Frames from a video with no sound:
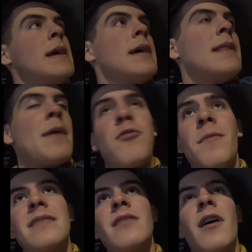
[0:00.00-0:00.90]
They've
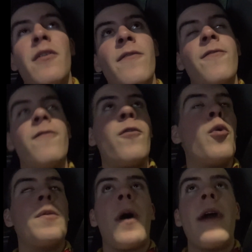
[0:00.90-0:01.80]
probably signed a
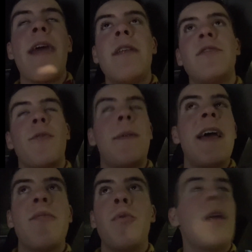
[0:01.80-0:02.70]
forward by then to
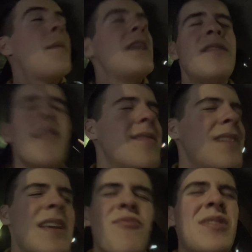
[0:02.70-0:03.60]
replace Wood. I mean,
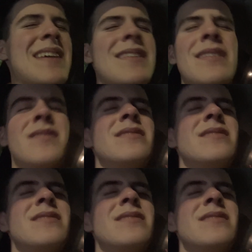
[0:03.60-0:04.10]
it's ridiculous.